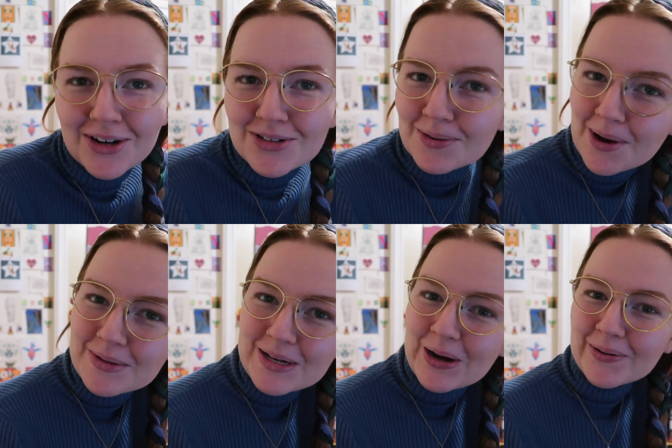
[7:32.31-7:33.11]
You know,
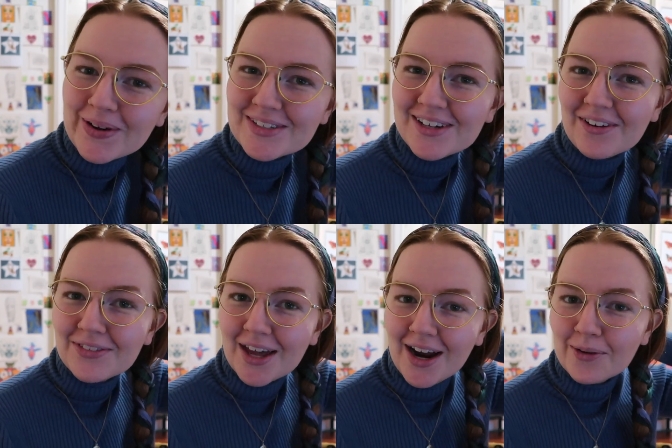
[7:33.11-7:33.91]
sometimes I talk about
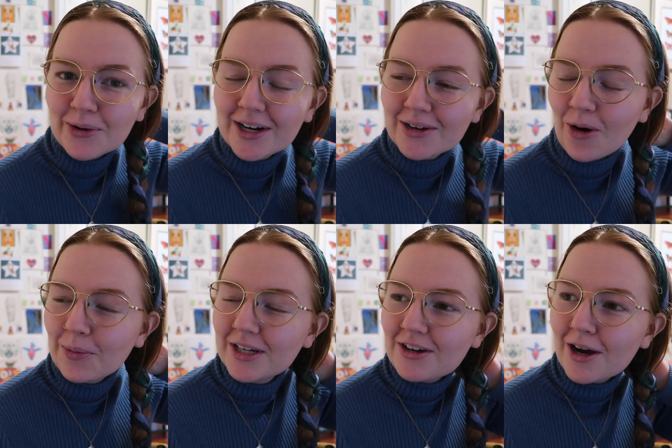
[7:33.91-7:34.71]
stuff that I wouldn't
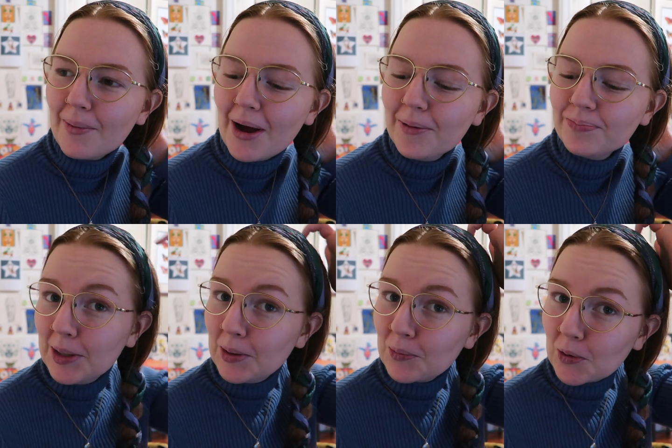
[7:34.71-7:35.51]
normally talk about
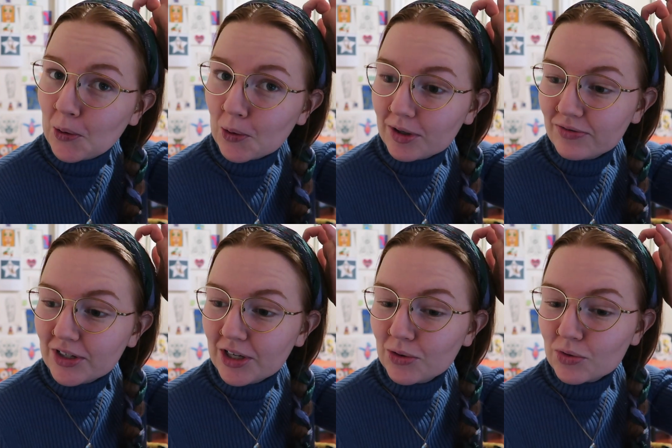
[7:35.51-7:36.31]
in recorded
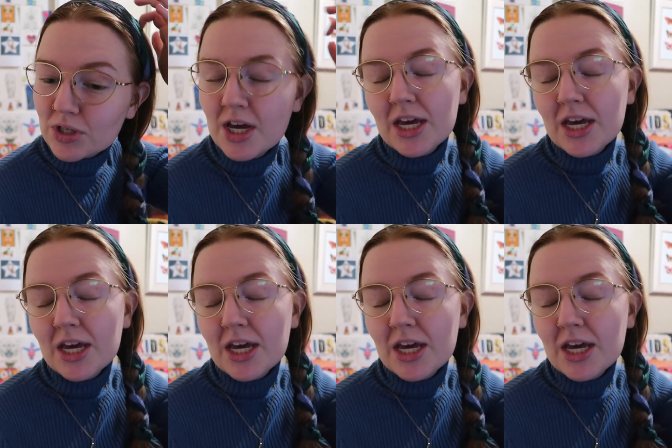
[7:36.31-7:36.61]
videos.